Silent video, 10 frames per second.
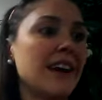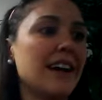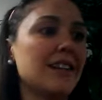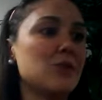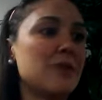
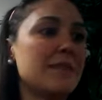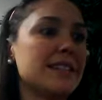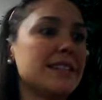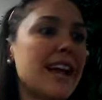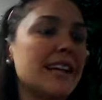and I'll do my
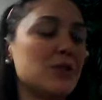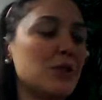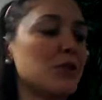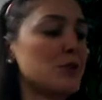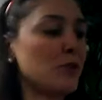best to
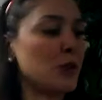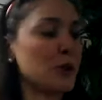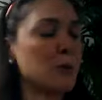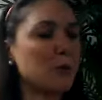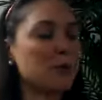answer those for
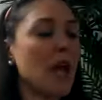you.